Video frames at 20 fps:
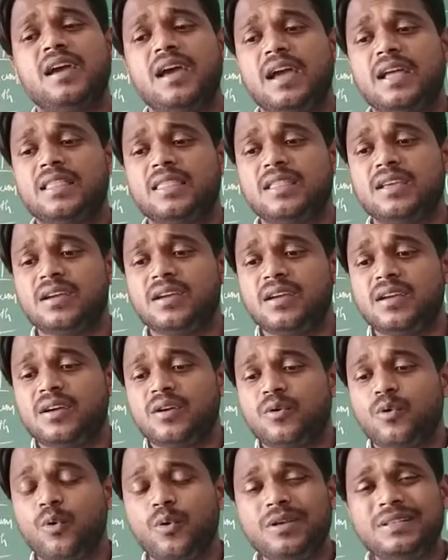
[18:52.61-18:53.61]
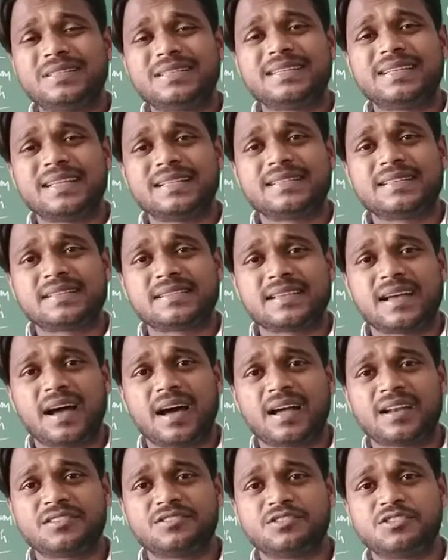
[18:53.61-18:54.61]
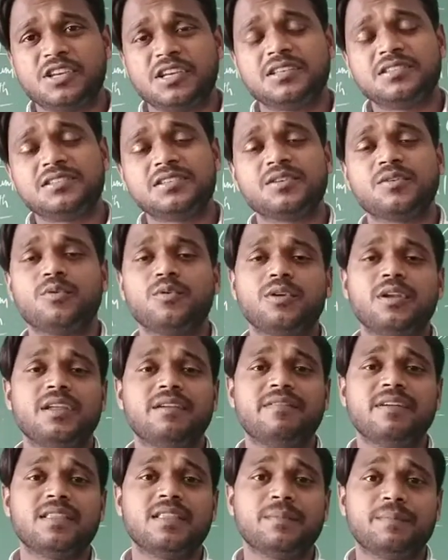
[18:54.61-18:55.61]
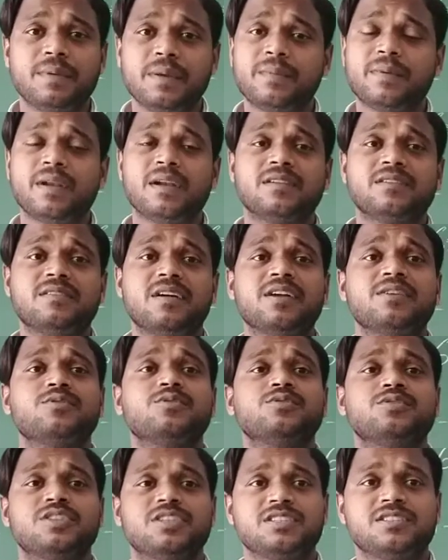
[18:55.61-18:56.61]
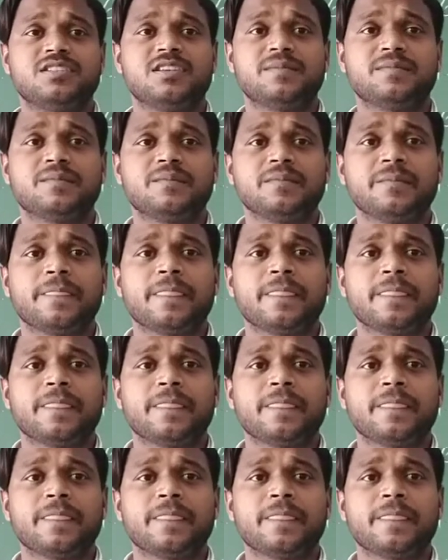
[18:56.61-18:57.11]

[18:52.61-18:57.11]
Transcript: and the coincidences are changing only when the people are trying to change them.